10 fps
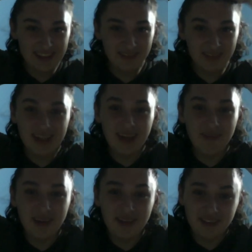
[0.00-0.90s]
But
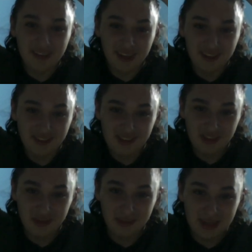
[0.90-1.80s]
I've never called you
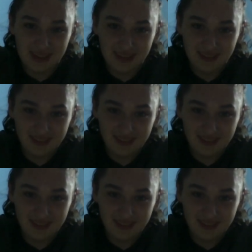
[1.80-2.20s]
Ginger Minj.